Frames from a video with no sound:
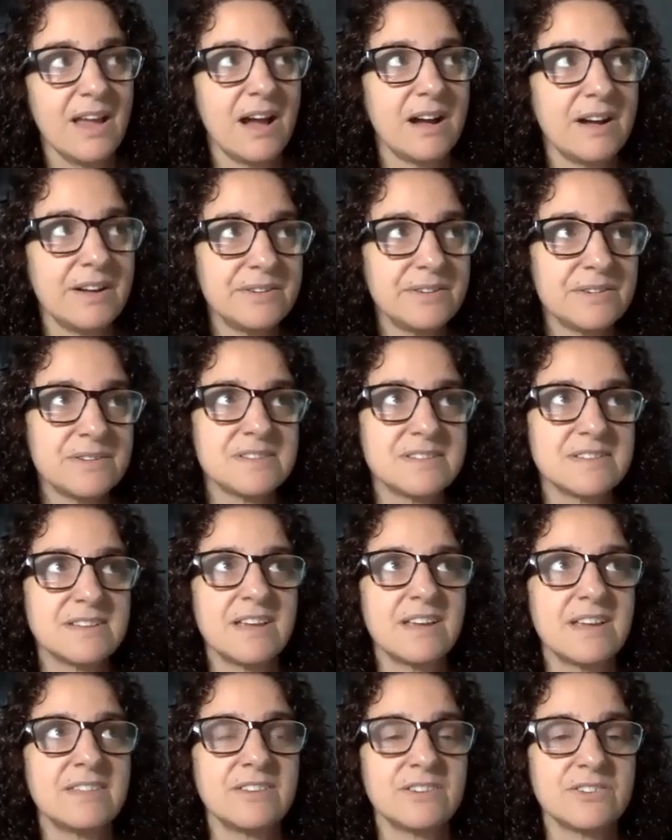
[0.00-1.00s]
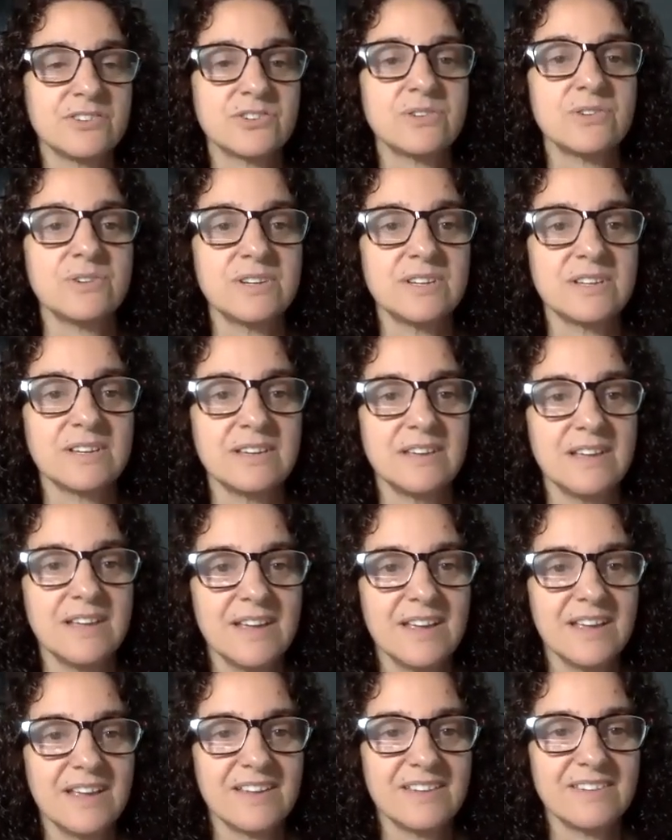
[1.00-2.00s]
understand the journey
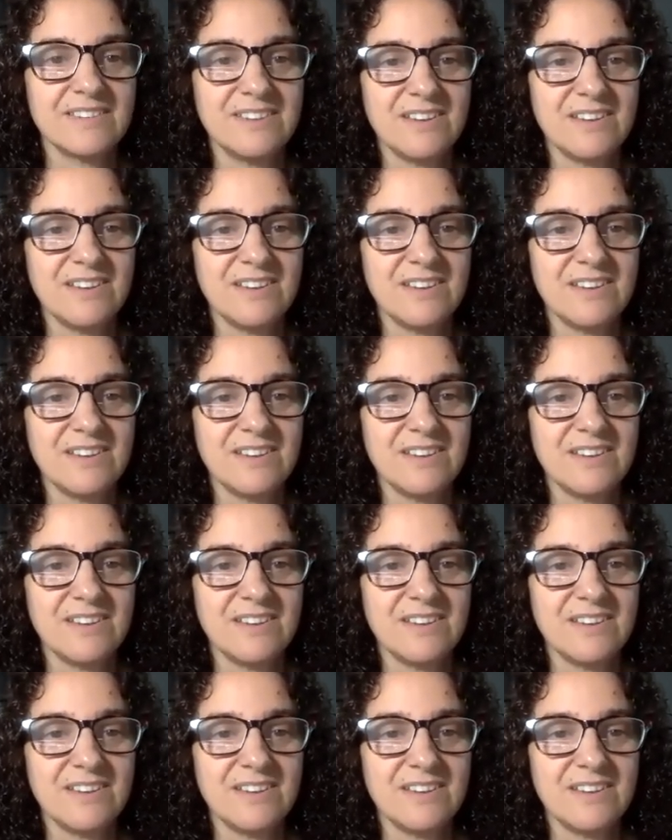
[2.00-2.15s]
it's